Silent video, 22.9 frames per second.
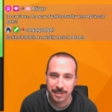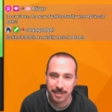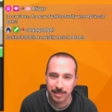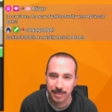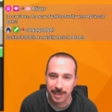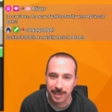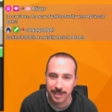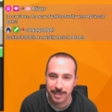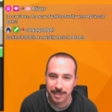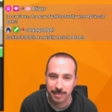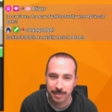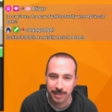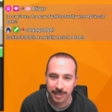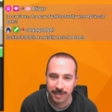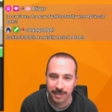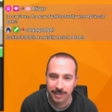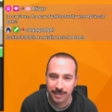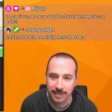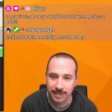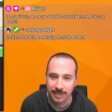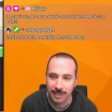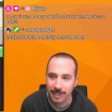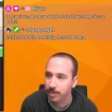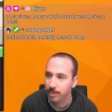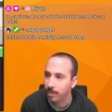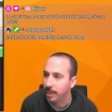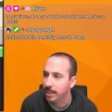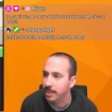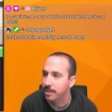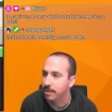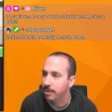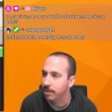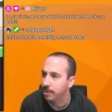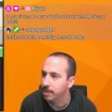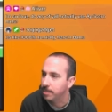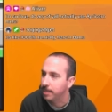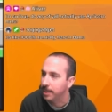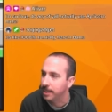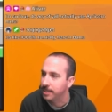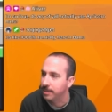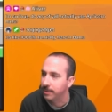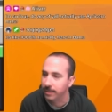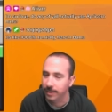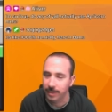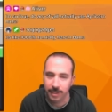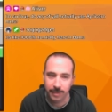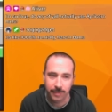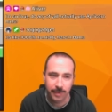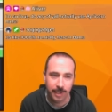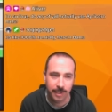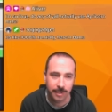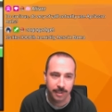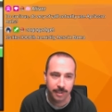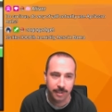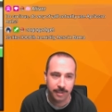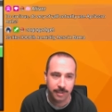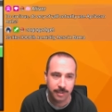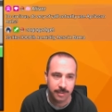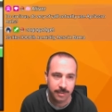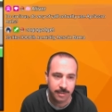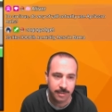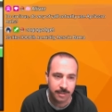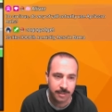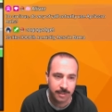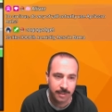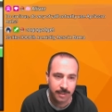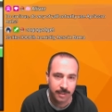the best, man. That's why it's so expensive to live out here, because